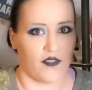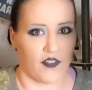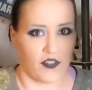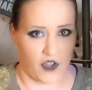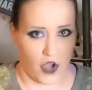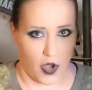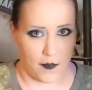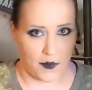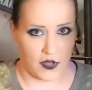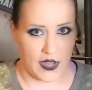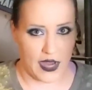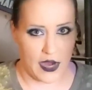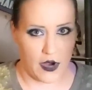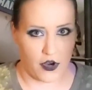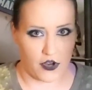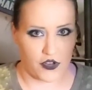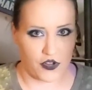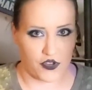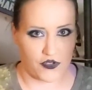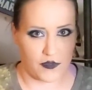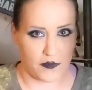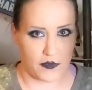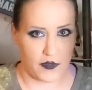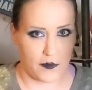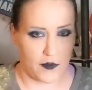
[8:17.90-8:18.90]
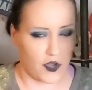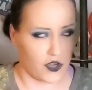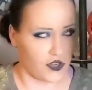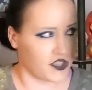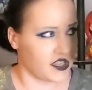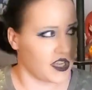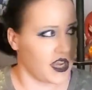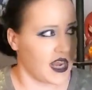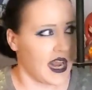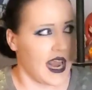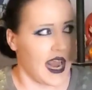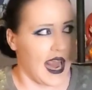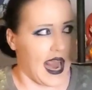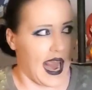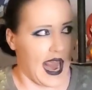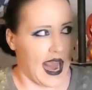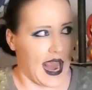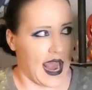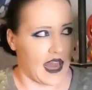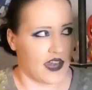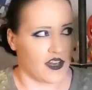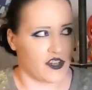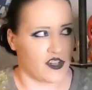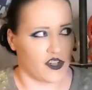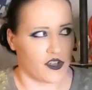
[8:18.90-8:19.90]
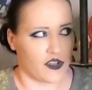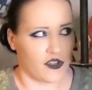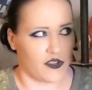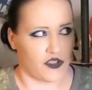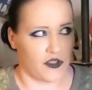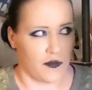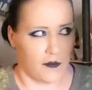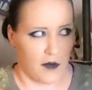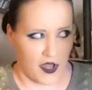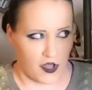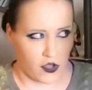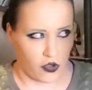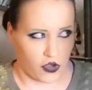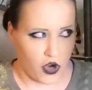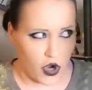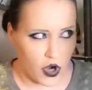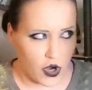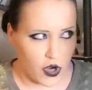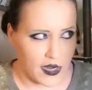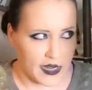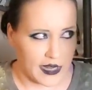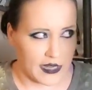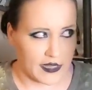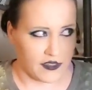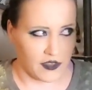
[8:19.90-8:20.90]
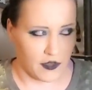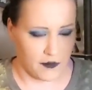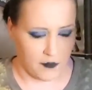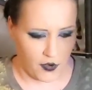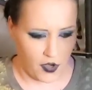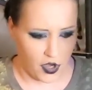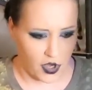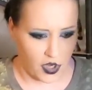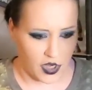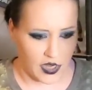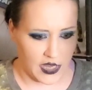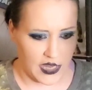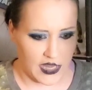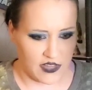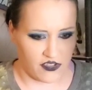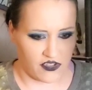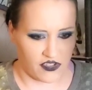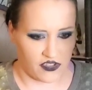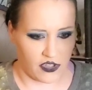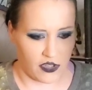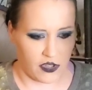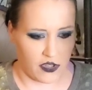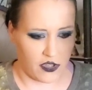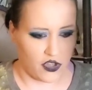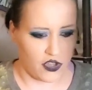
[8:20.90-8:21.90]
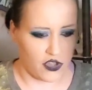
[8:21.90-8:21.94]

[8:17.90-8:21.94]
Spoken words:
of a couple characters from the books, and the Michael Curry in the book is,